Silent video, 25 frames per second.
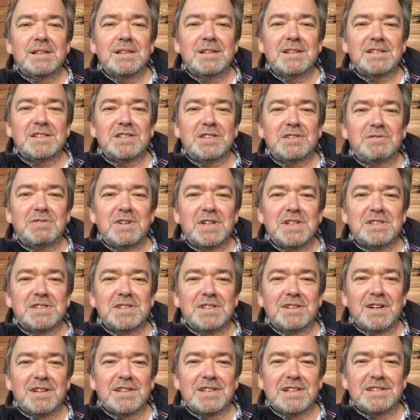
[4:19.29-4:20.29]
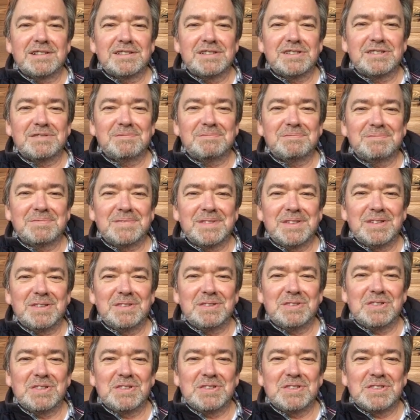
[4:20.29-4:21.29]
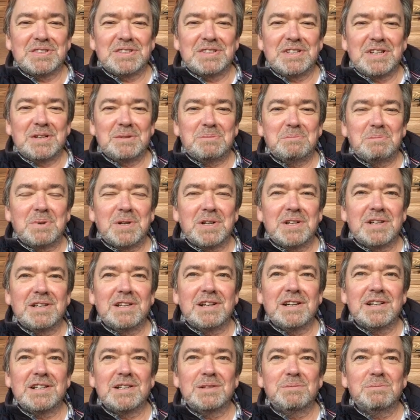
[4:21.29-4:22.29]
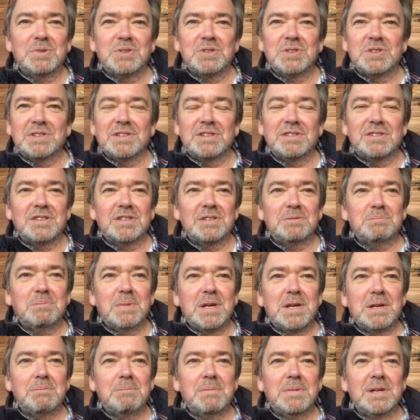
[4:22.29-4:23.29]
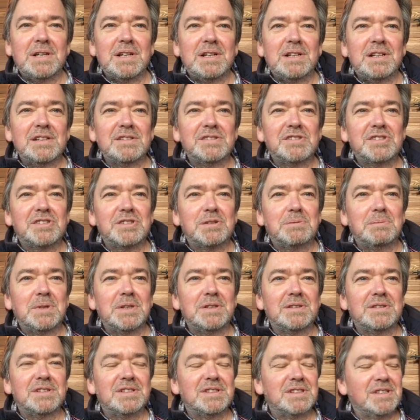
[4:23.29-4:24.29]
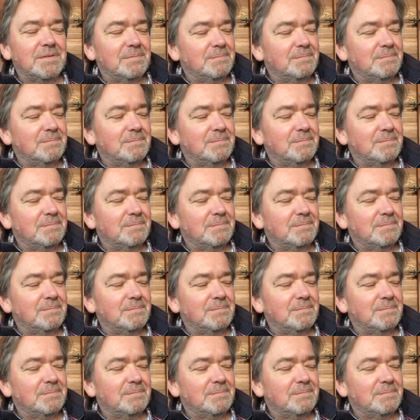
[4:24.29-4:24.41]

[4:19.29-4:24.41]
That's the first lines. I'll not pray anymore, Lord, make me an instrument